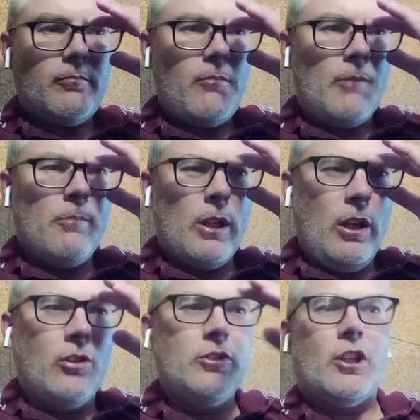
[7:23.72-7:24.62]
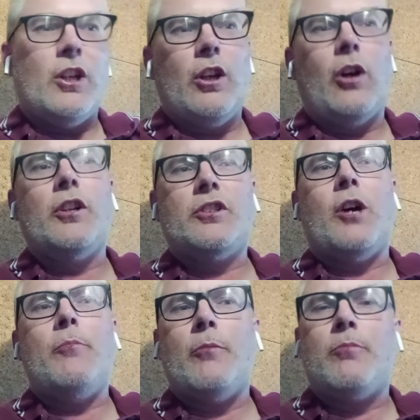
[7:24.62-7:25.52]
But long ter- longer
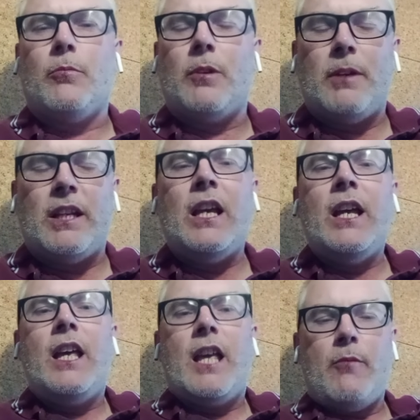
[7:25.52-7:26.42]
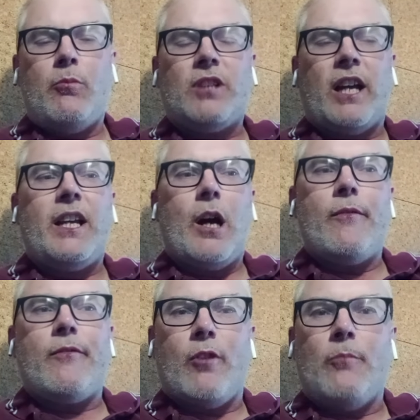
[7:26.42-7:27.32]
term, it will probably be he will take over
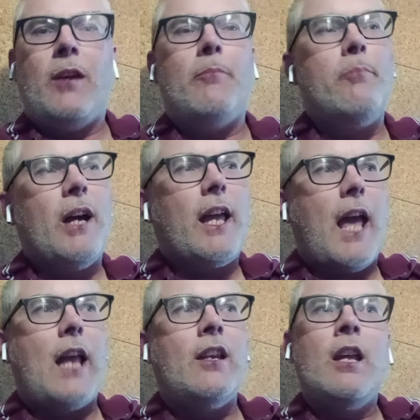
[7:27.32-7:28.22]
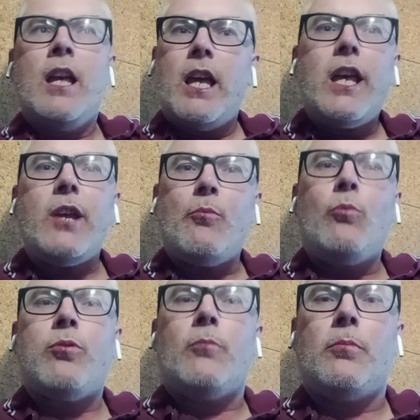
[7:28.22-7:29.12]
from him. But again, he will
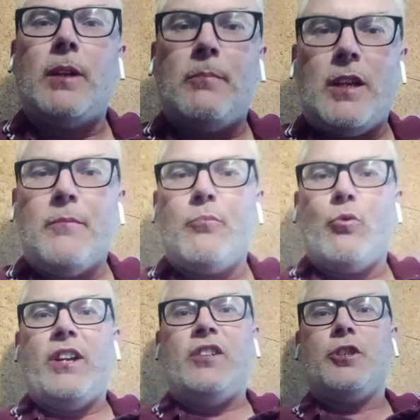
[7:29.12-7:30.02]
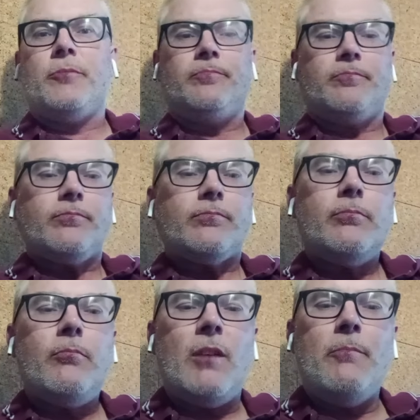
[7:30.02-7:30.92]
probably be a bridge
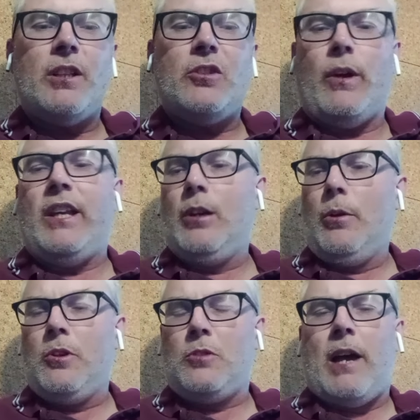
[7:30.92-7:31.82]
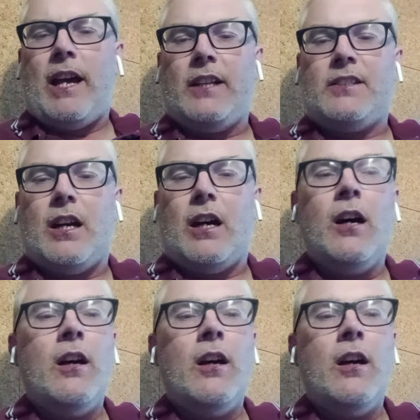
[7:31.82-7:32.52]
between Lucas Paquetá